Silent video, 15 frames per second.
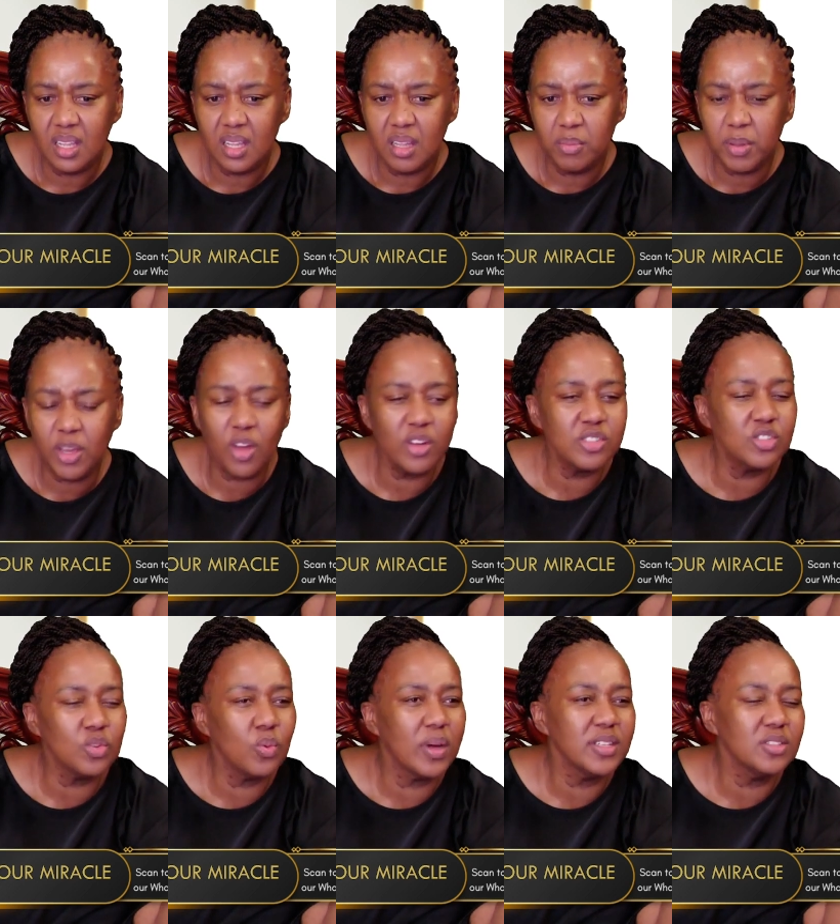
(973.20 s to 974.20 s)
because you
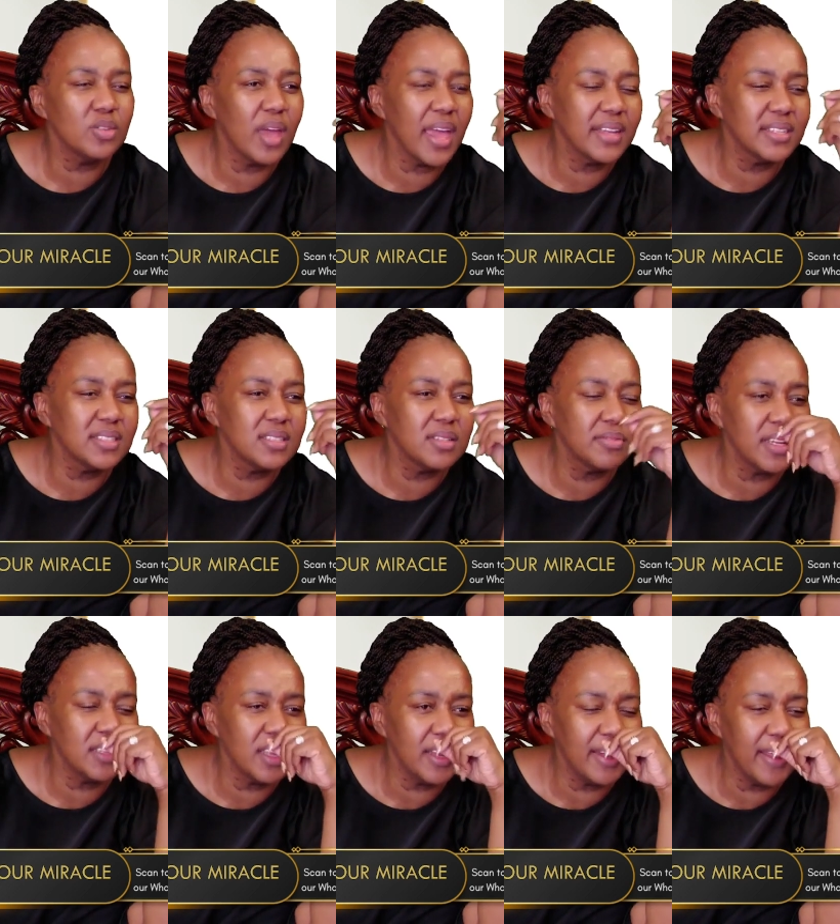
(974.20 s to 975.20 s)
want to activate
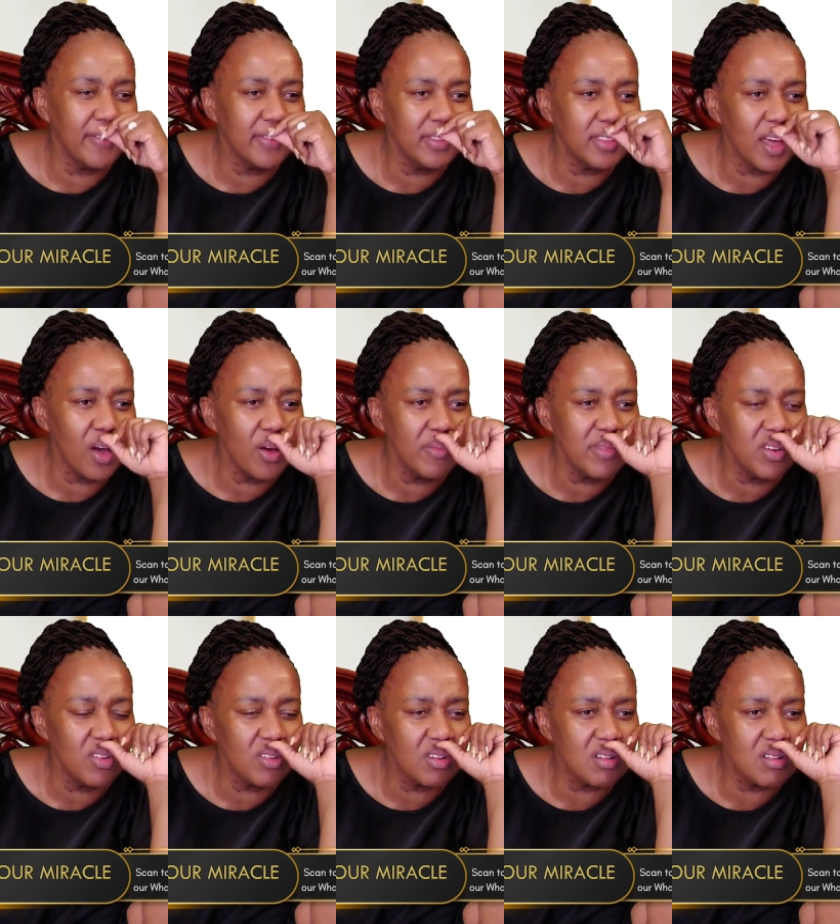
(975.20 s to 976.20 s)
the 11th hour
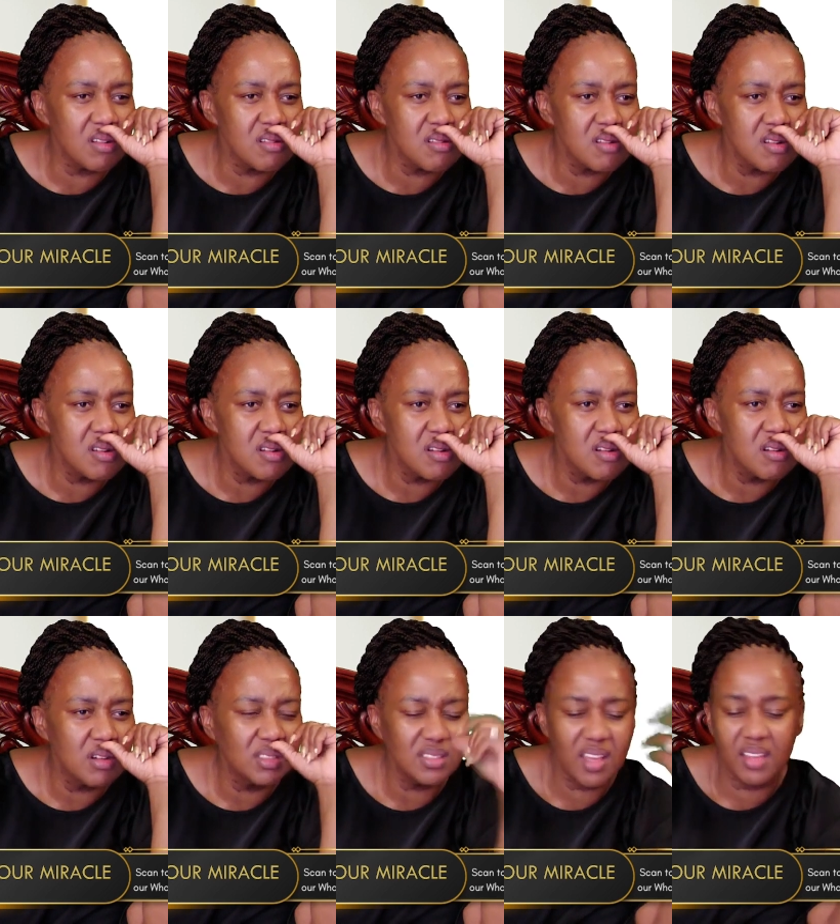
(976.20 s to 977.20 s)
miracle.
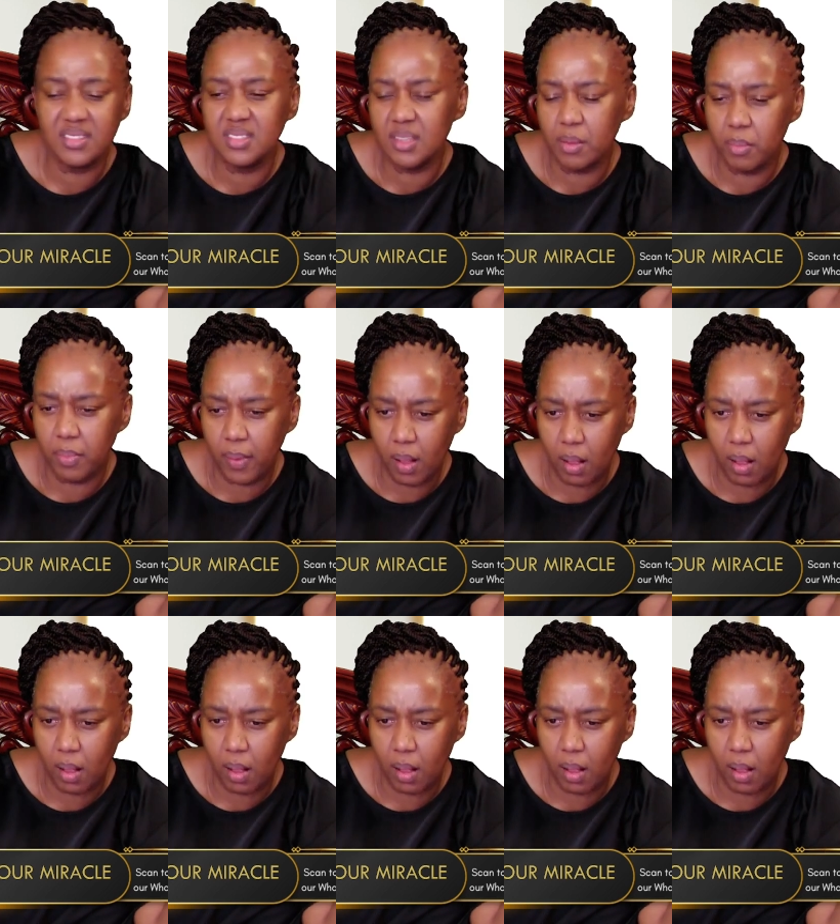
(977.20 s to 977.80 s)
It's that simple.